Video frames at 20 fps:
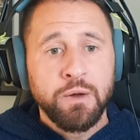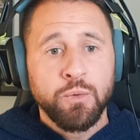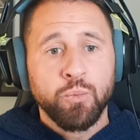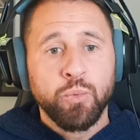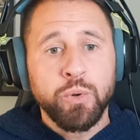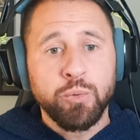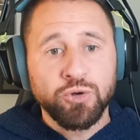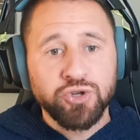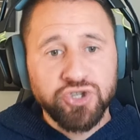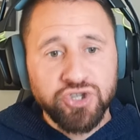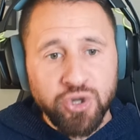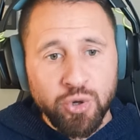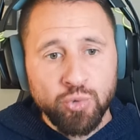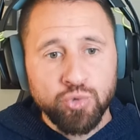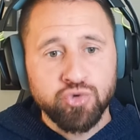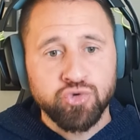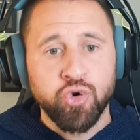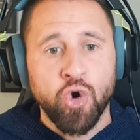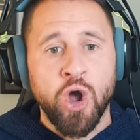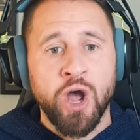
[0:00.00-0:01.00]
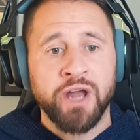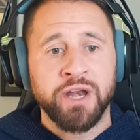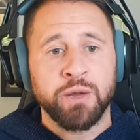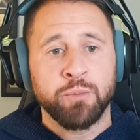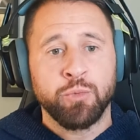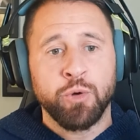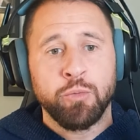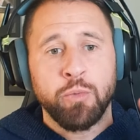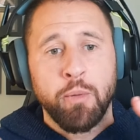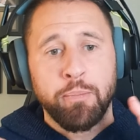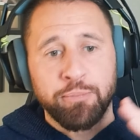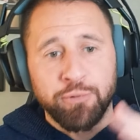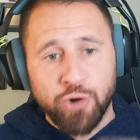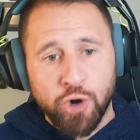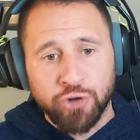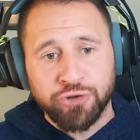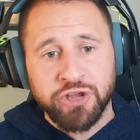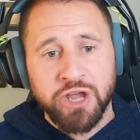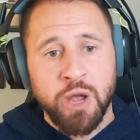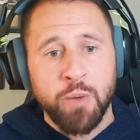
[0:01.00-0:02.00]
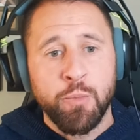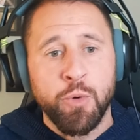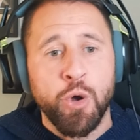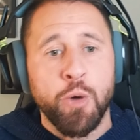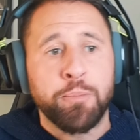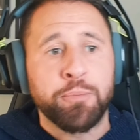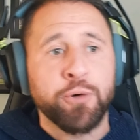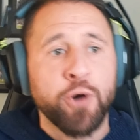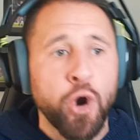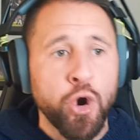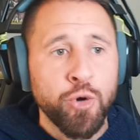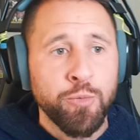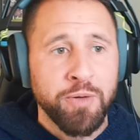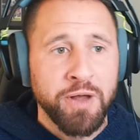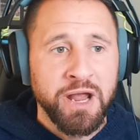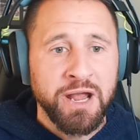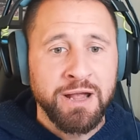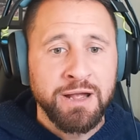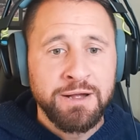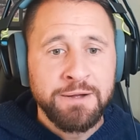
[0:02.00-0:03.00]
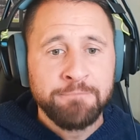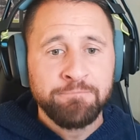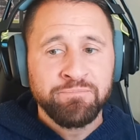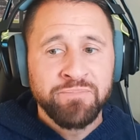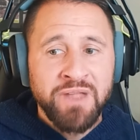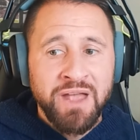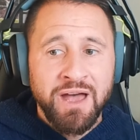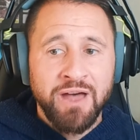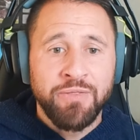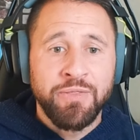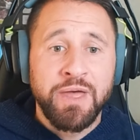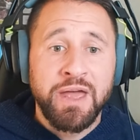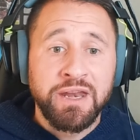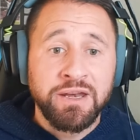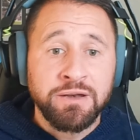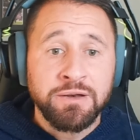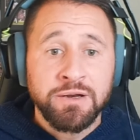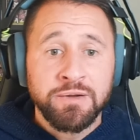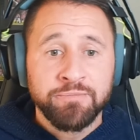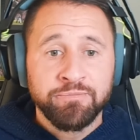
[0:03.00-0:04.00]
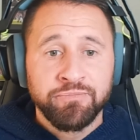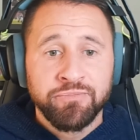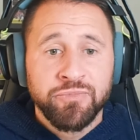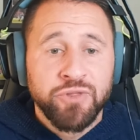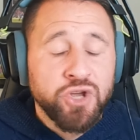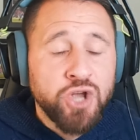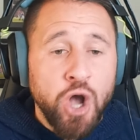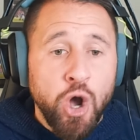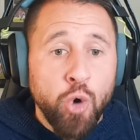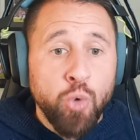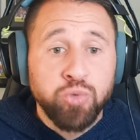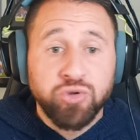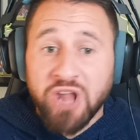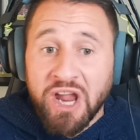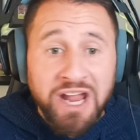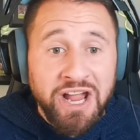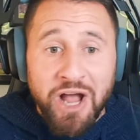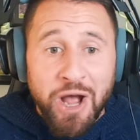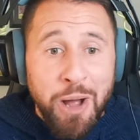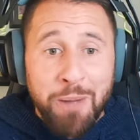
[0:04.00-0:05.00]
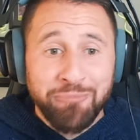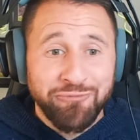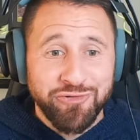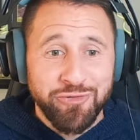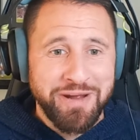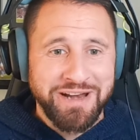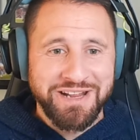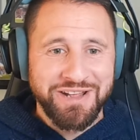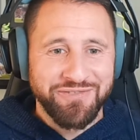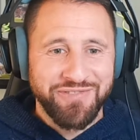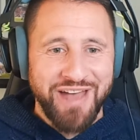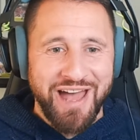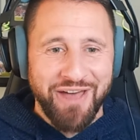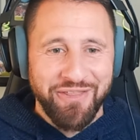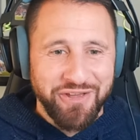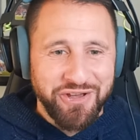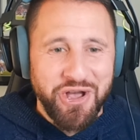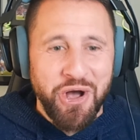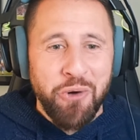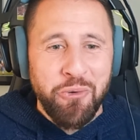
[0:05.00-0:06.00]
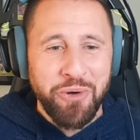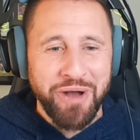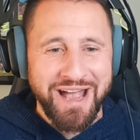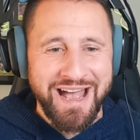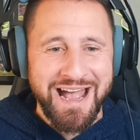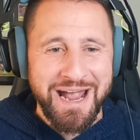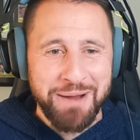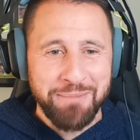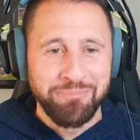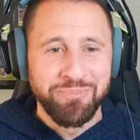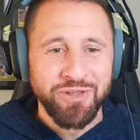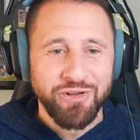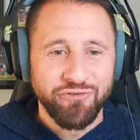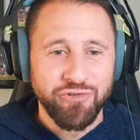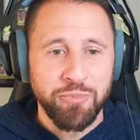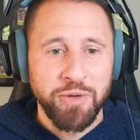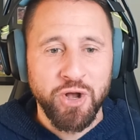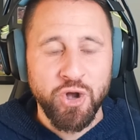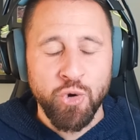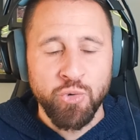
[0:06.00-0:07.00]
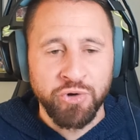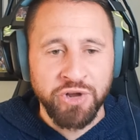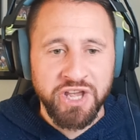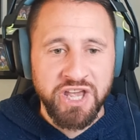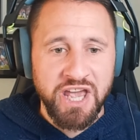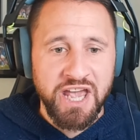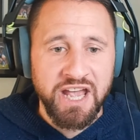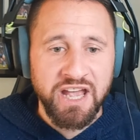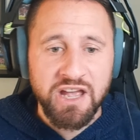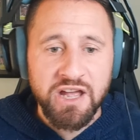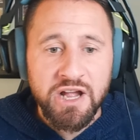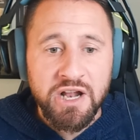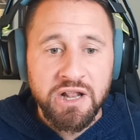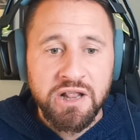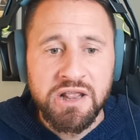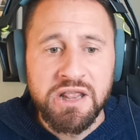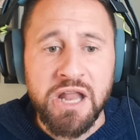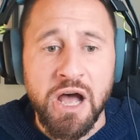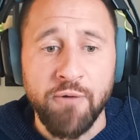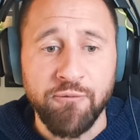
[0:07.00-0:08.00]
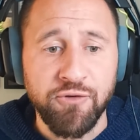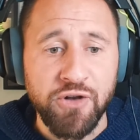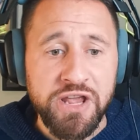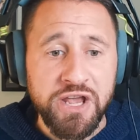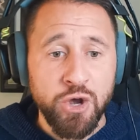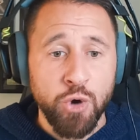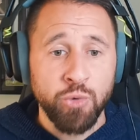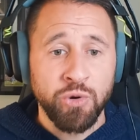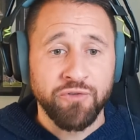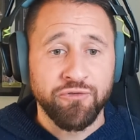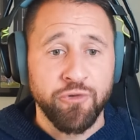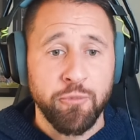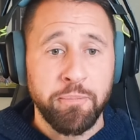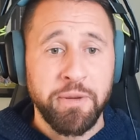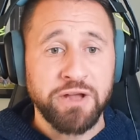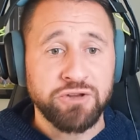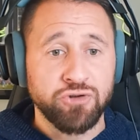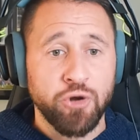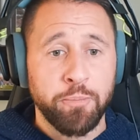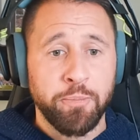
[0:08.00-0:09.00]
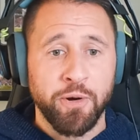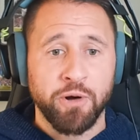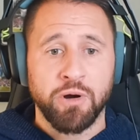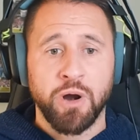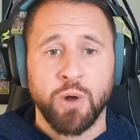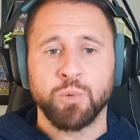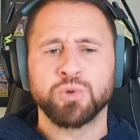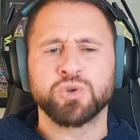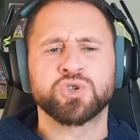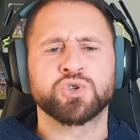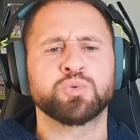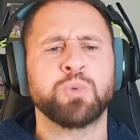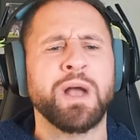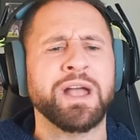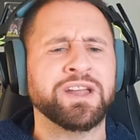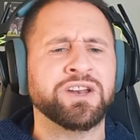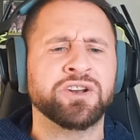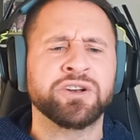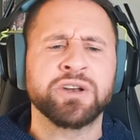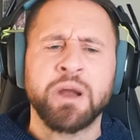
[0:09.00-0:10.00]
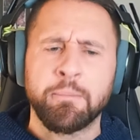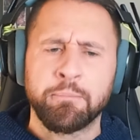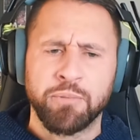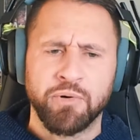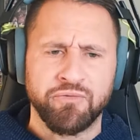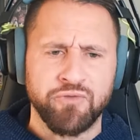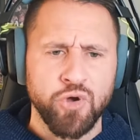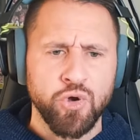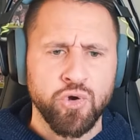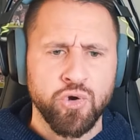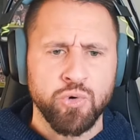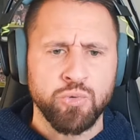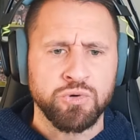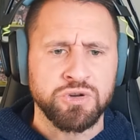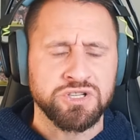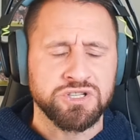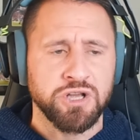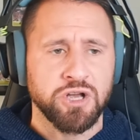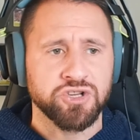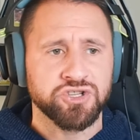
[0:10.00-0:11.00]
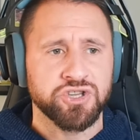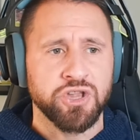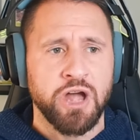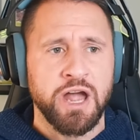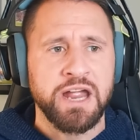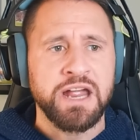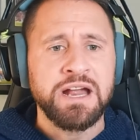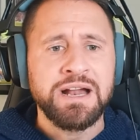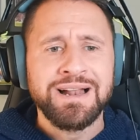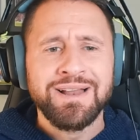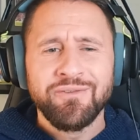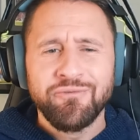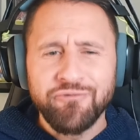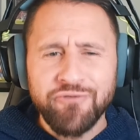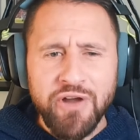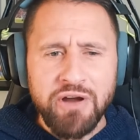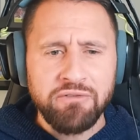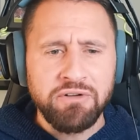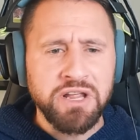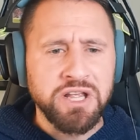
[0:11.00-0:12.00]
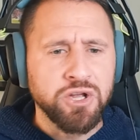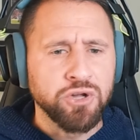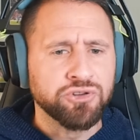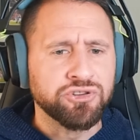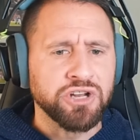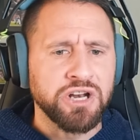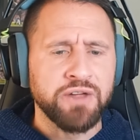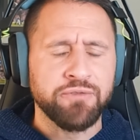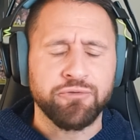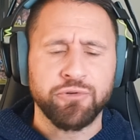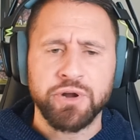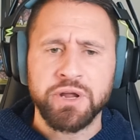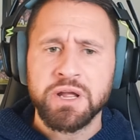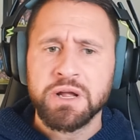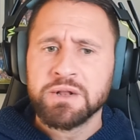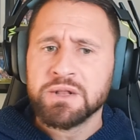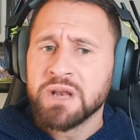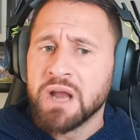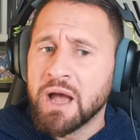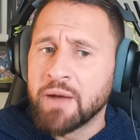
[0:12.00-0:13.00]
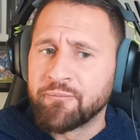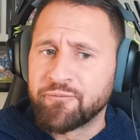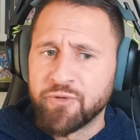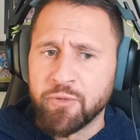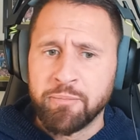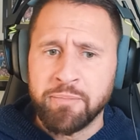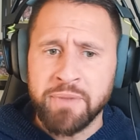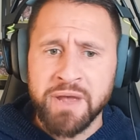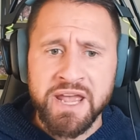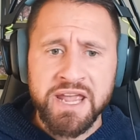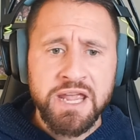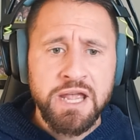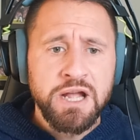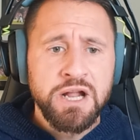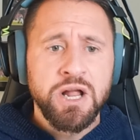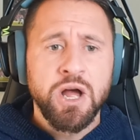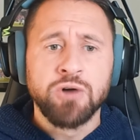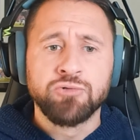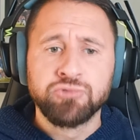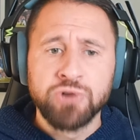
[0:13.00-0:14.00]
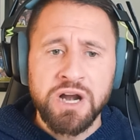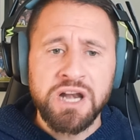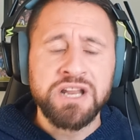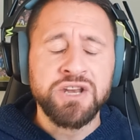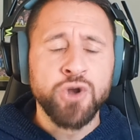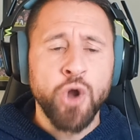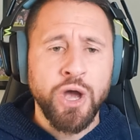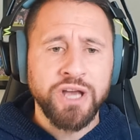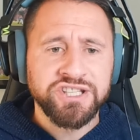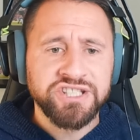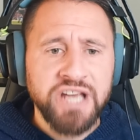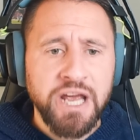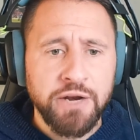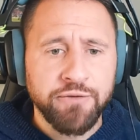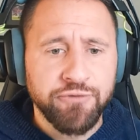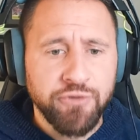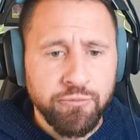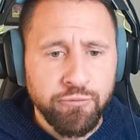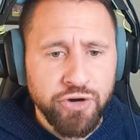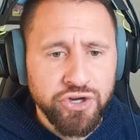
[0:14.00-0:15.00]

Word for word: we were still trying and we were prodding and we were probing. And then the goal didn't come from any of that. The goal came from a corner kick. Lovely corner from Pedro Porro, who swung in a number of good corners last night. Very good delivery. And for me, a really nice header from